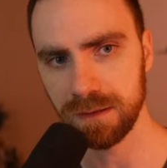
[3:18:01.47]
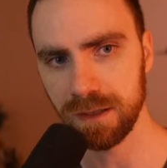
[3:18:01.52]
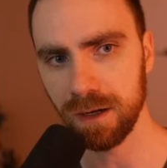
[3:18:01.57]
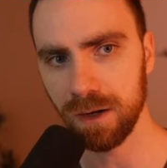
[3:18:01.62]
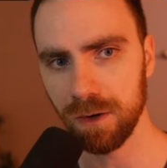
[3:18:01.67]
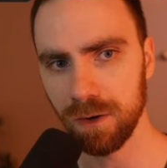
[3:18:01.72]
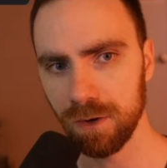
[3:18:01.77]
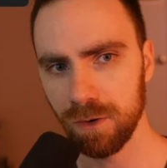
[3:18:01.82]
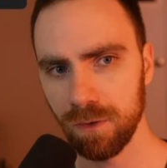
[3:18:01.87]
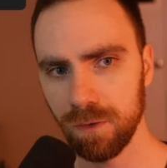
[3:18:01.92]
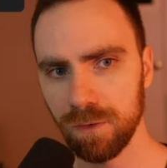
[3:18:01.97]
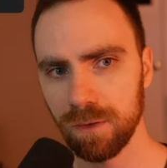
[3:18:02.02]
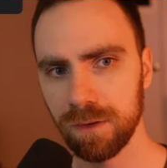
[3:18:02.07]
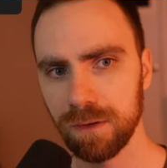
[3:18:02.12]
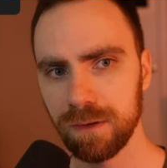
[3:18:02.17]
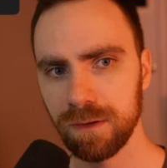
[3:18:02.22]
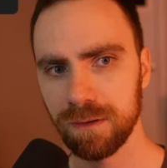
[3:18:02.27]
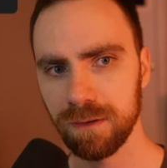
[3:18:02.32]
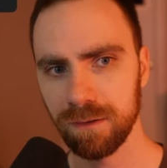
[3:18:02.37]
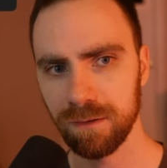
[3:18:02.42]
know
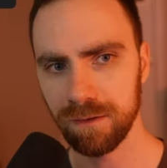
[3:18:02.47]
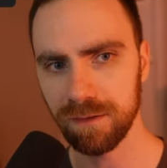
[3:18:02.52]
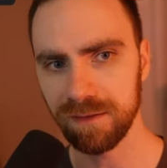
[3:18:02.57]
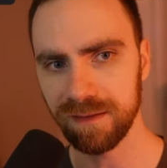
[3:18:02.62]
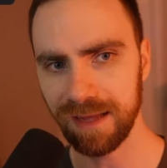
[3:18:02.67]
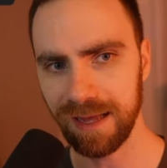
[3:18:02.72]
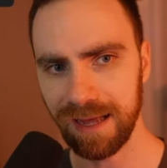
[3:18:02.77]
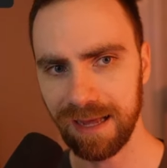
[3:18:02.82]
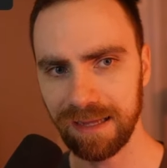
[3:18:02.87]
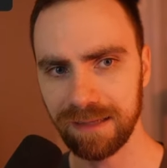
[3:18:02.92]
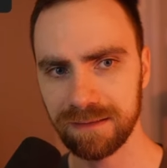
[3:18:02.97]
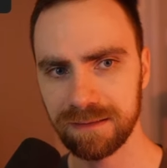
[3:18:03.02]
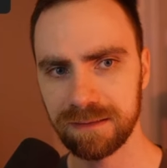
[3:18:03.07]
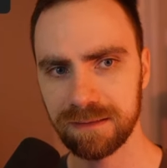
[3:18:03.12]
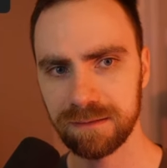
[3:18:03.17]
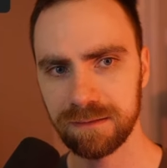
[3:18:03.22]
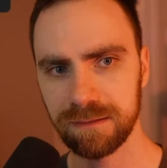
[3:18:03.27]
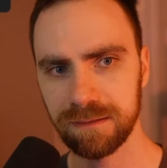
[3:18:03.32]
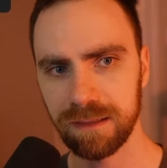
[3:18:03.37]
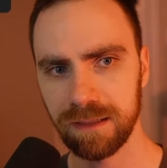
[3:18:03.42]

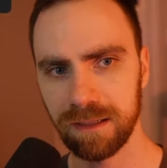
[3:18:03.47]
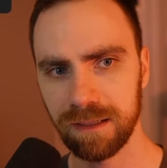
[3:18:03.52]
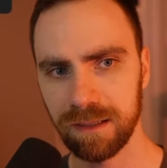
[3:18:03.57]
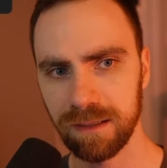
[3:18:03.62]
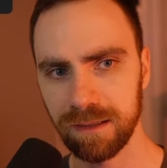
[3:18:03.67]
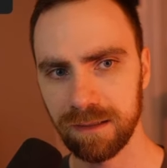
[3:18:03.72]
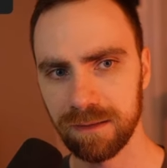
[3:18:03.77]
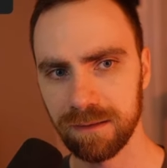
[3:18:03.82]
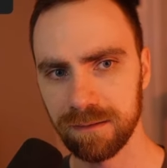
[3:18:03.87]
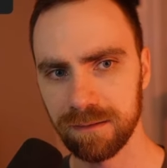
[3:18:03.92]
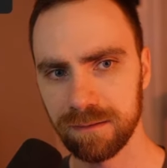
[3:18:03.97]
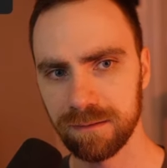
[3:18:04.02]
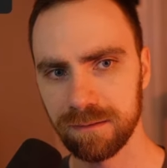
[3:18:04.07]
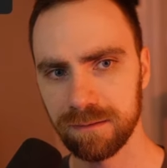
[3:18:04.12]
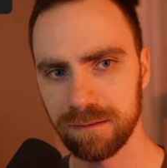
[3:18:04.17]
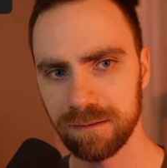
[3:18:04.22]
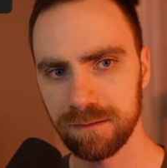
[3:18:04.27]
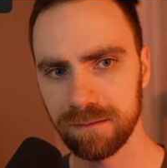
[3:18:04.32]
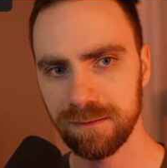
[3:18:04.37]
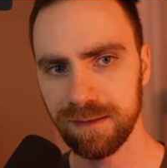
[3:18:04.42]
that that
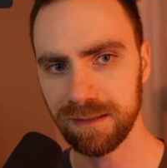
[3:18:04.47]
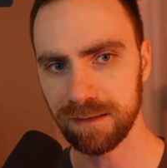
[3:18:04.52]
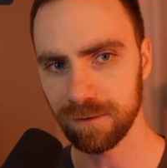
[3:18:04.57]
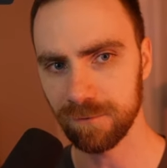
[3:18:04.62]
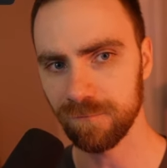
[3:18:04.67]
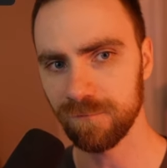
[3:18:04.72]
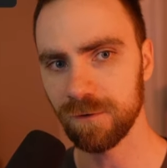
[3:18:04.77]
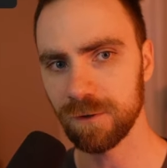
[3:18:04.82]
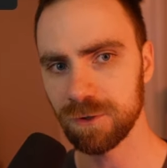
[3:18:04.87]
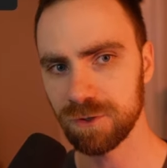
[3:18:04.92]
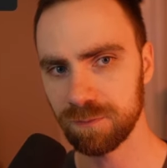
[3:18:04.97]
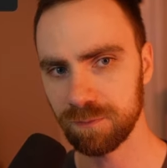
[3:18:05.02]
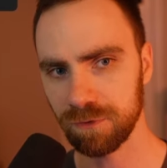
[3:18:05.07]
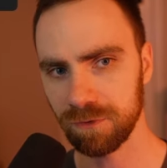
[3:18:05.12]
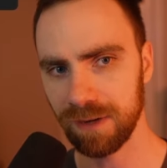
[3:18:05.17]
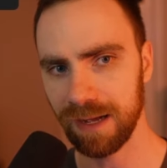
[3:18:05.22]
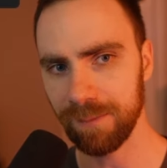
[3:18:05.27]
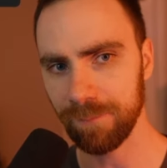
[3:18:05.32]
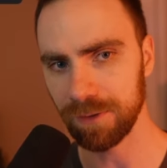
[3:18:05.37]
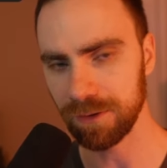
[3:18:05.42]
the first
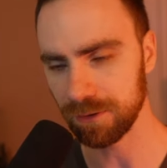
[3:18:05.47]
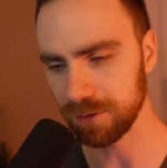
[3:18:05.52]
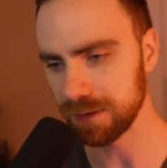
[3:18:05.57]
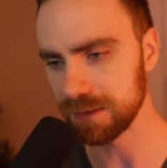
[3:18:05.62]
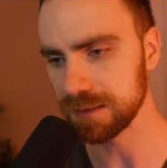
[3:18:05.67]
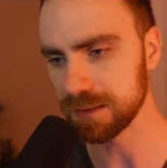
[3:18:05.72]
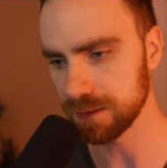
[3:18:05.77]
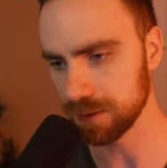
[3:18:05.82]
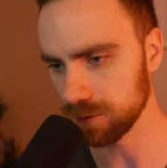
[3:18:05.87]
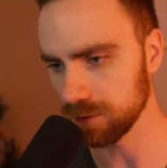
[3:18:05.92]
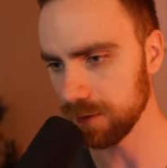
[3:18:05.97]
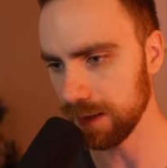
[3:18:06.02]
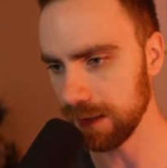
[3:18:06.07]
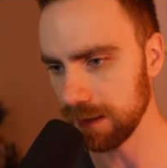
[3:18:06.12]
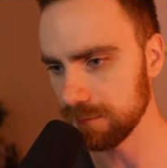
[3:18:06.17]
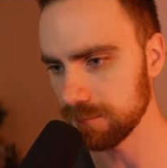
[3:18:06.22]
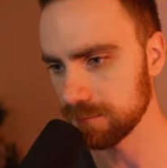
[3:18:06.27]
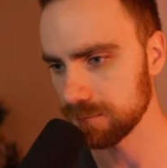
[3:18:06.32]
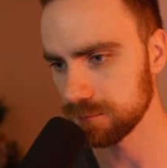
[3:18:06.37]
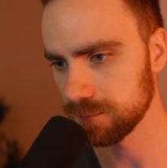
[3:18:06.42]
parameter is an
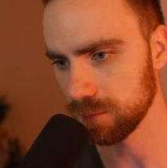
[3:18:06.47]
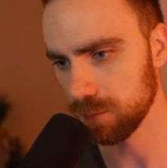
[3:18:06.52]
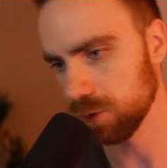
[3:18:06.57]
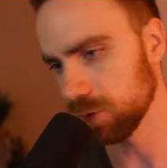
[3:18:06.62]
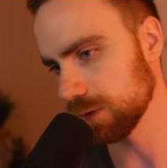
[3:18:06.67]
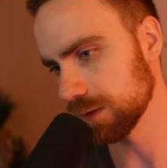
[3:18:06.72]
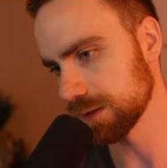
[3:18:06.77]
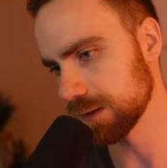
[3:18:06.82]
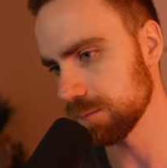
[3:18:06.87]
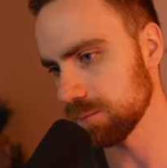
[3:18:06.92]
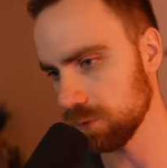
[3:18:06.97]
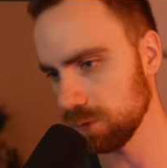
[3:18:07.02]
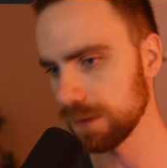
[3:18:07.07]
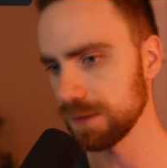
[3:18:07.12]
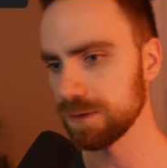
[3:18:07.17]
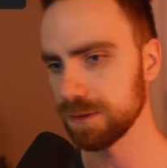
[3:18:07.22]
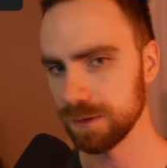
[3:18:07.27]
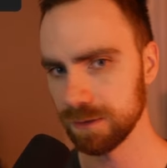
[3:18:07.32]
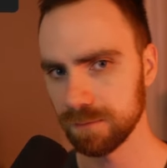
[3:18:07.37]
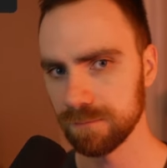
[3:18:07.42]
array or is a
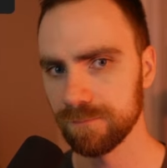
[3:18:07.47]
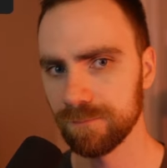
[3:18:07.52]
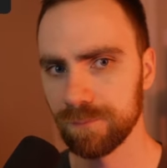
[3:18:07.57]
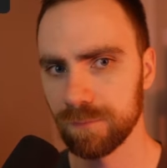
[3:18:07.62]
pointer.